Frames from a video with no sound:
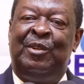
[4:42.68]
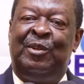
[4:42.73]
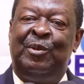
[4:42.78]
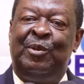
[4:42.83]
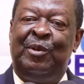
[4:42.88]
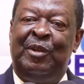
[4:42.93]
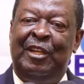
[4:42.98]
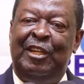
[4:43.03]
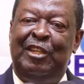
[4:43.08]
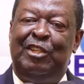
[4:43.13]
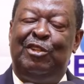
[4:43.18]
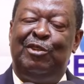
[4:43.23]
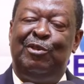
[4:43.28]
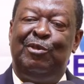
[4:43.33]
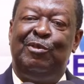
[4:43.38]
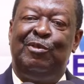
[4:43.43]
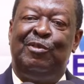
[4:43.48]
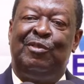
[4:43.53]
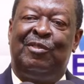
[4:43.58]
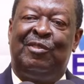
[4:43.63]
to
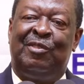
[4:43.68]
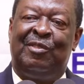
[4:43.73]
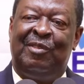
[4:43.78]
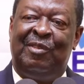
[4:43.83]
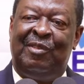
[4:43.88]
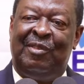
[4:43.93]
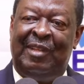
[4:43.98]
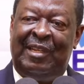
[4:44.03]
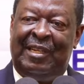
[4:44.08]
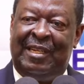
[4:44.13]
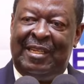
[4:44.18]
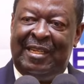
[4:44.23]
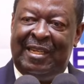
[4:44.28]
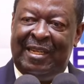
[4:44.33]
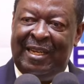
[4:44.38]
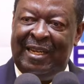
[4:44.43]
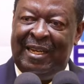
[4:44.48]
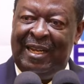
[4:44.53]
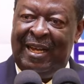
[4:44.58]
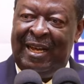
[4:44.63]
issues that
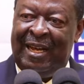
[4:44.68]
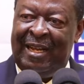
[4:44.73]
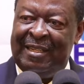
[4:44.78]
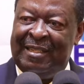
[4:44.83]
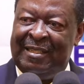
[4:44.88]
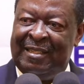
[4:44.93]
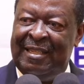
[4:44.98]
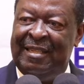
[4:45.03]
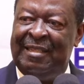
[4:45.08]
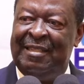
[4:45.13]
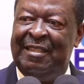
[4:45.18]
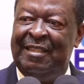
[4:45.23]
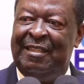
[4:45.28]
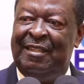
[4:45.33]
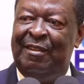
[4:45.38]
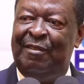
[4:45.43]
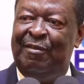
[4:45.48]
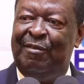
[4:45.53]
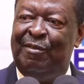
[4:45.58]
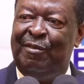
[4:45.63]
are
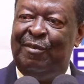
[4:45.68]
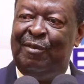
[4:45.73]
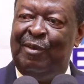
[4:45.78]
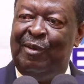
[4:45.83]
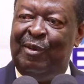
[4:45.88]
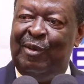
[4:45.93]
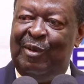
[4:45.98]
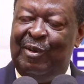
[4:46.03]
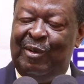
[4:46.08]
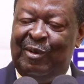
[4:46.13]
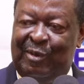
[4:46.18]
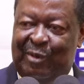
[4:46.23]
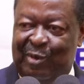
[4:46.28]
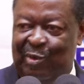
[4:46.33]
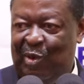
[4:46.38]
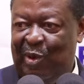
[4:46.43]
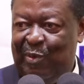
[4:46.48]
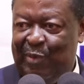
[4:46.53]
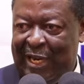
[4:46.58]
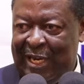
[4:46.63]
sensitive to
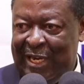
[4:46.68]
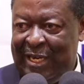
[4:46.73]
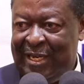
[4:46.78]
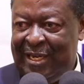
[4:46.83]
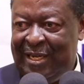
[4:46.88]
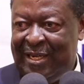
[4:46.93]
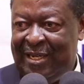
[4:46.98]
women?